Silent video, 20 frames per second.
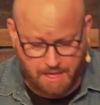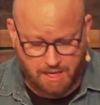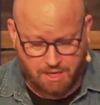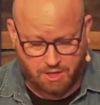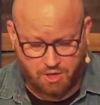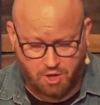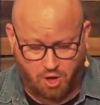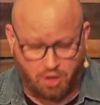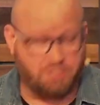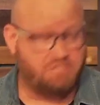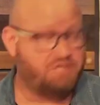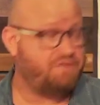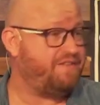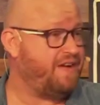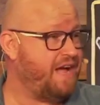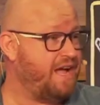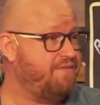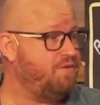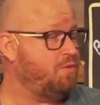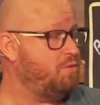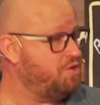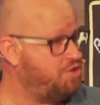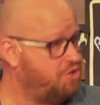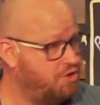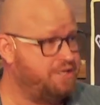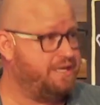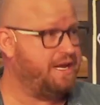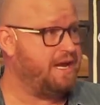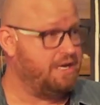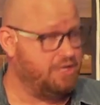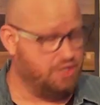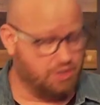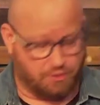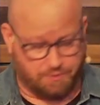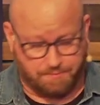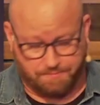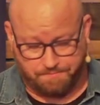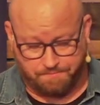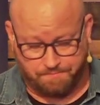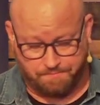God's favor was on Daniel,
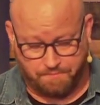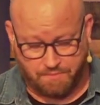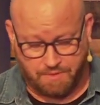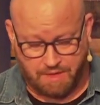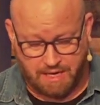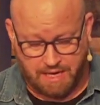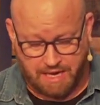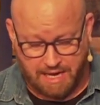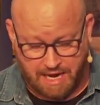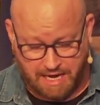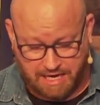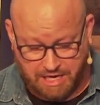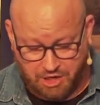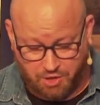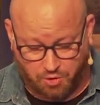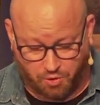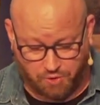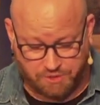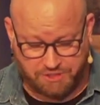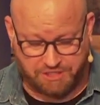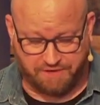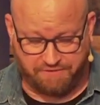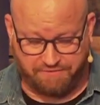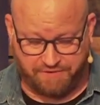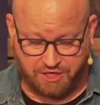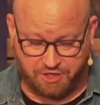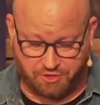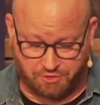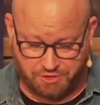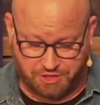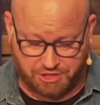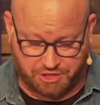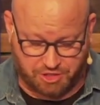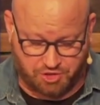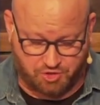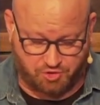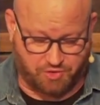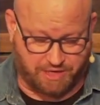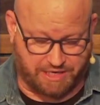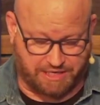and he caused the officials to
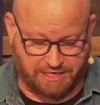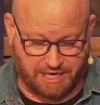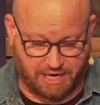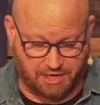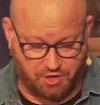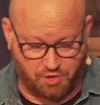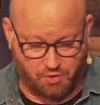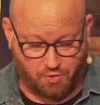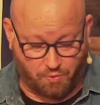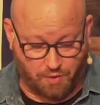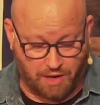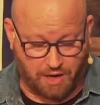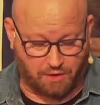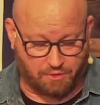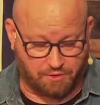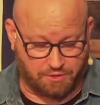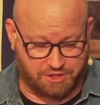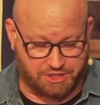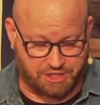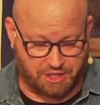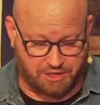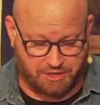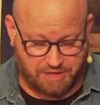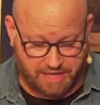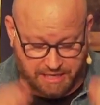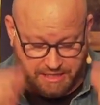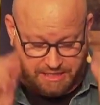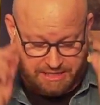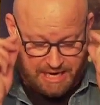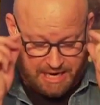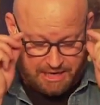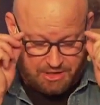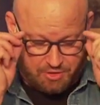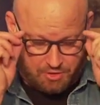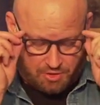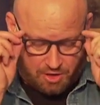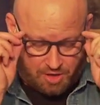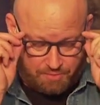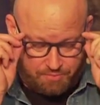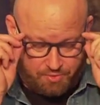treat Daniel well. So then Daniel
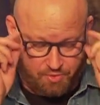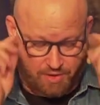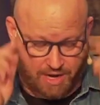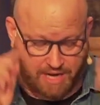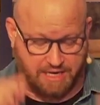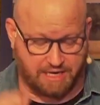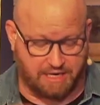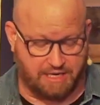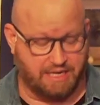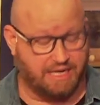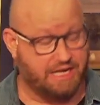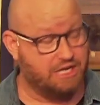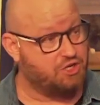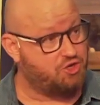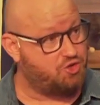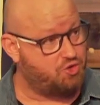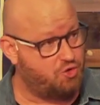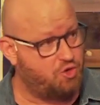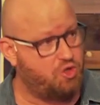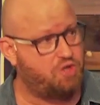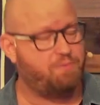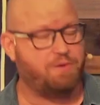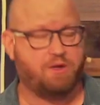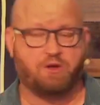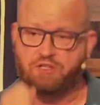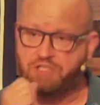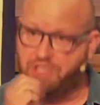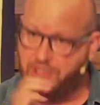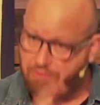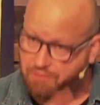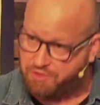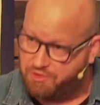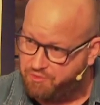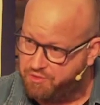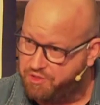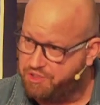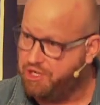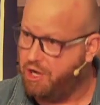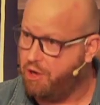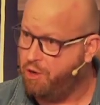operated in truth because he was
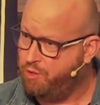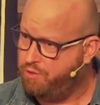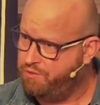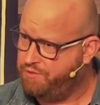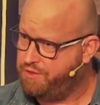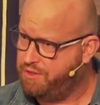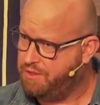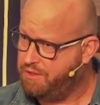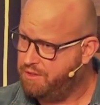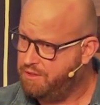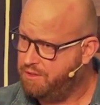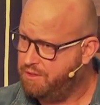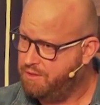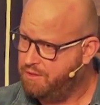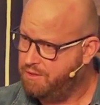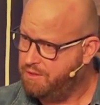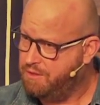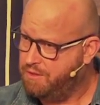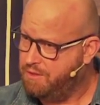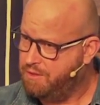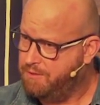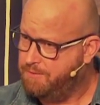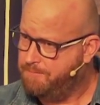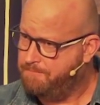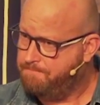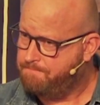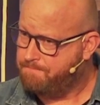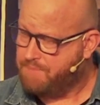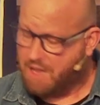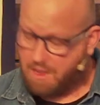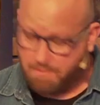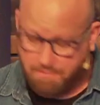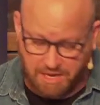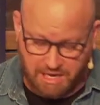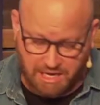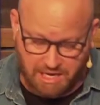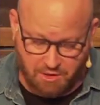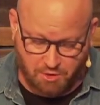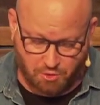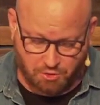resolved, but
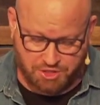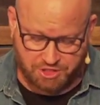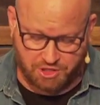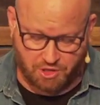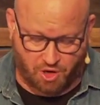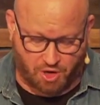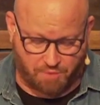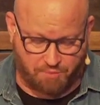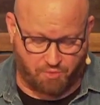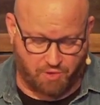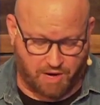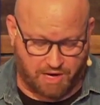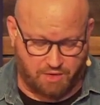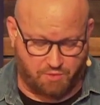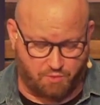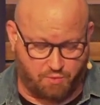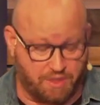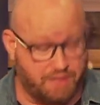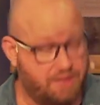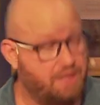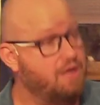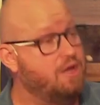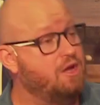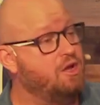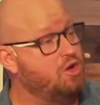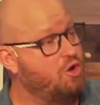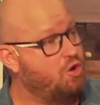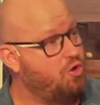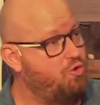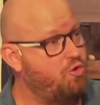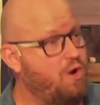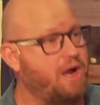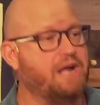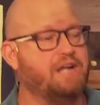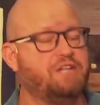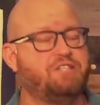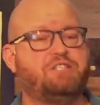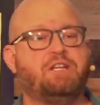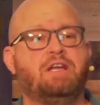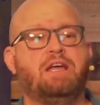he also operated with
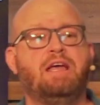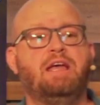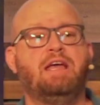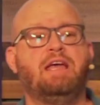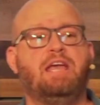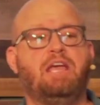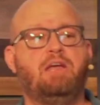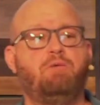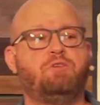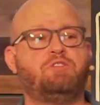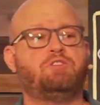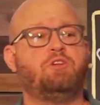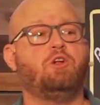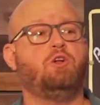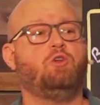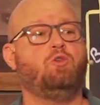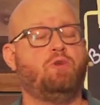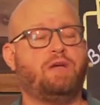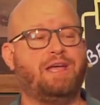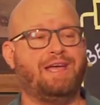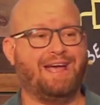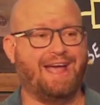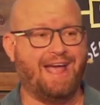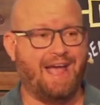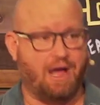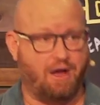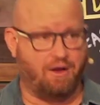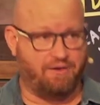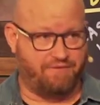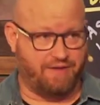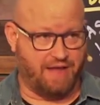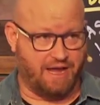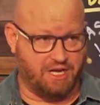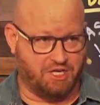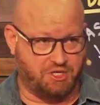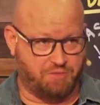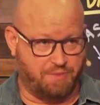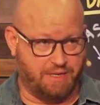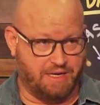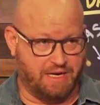grace. he was looking out for
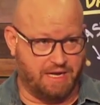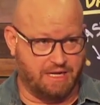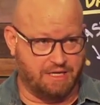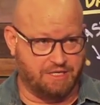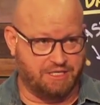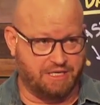Ashpenaz.